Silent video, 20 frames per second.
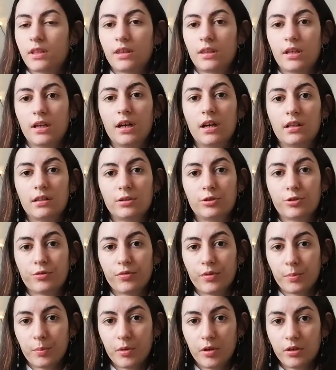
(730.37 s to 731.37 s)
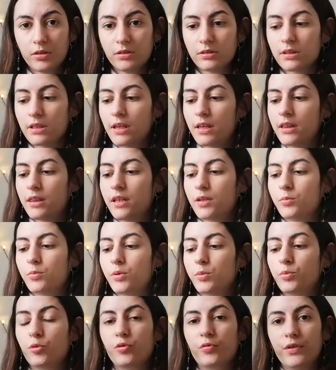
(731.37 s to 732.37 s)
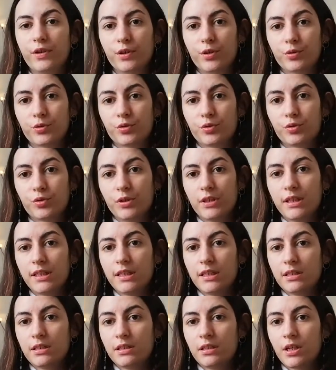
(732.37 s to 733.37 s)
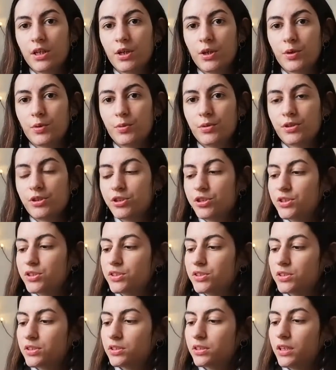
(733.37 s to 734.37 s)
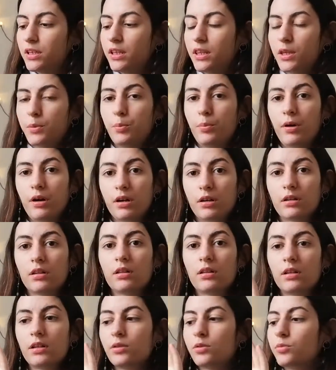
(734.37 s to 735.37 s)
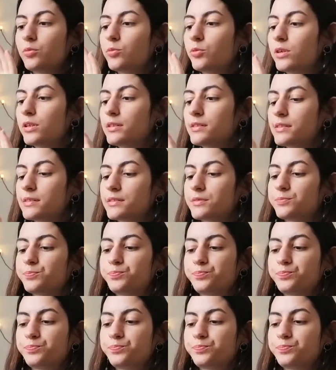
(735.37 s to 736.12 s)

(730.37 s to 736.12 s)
the color of the pot, and then we're moving on to here, which is the parallel ones,